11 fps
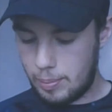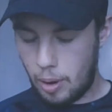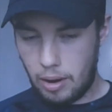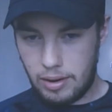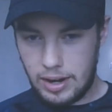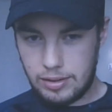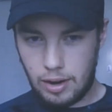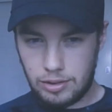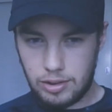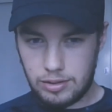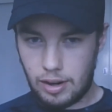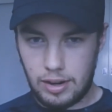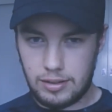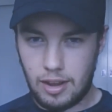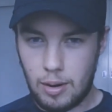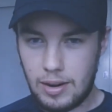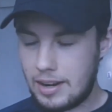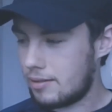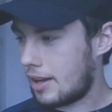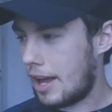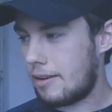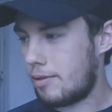porridge, or just on its own in
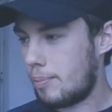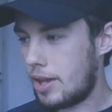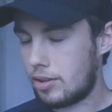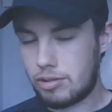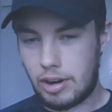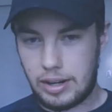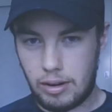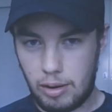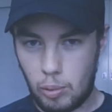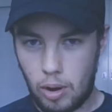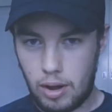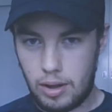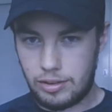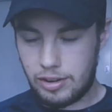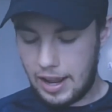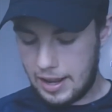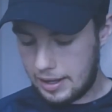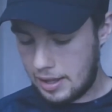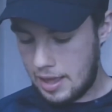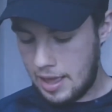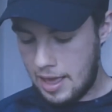kind of a milk drink or a water shake.